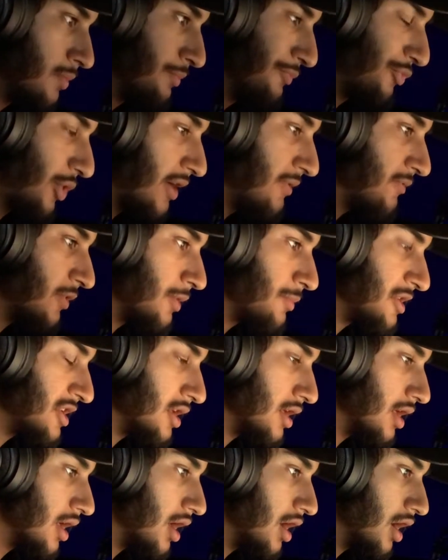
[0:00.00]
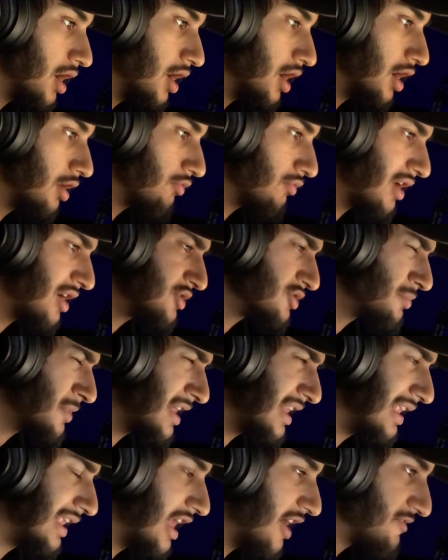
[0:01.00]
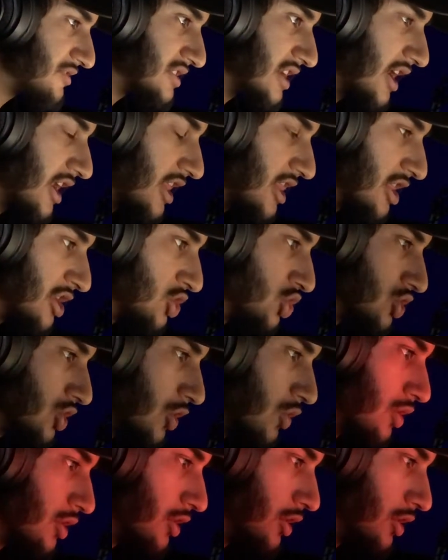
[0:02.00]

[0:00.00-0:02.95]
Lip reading: If anything, I'm very unique in my own sense